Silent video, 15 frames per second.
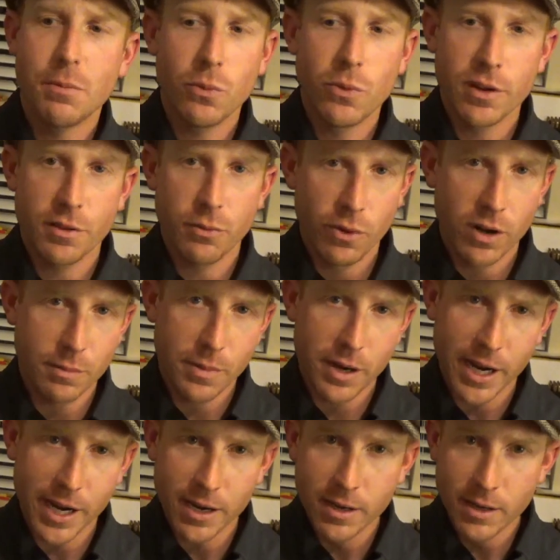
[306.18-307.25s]
with one of
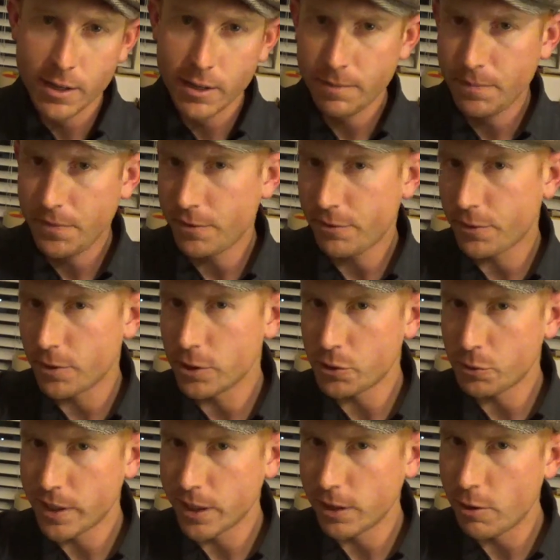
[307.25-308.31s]
my
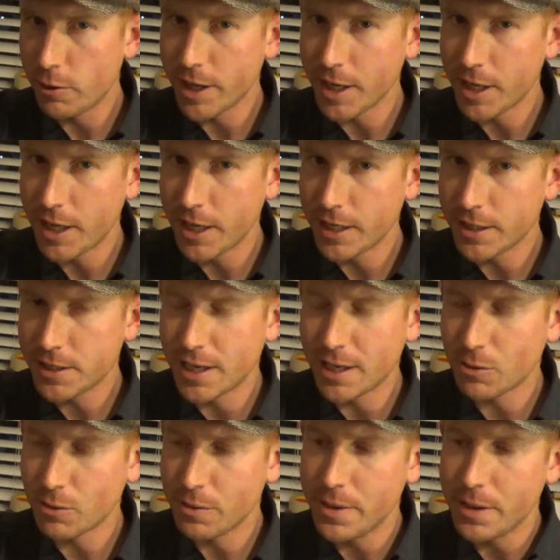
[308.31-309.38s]
first reloading kits. I
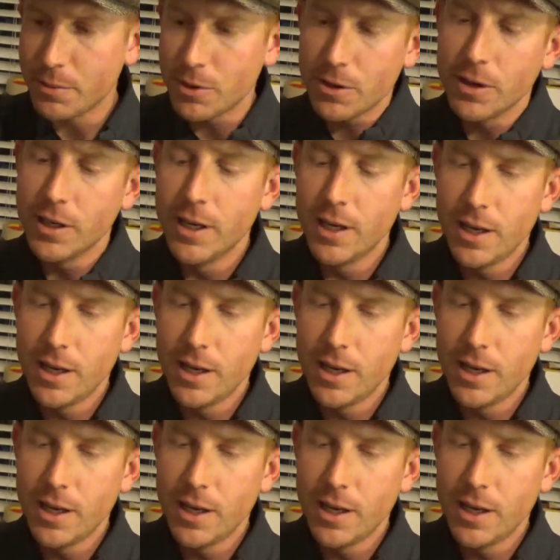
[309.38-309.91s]
don't remember.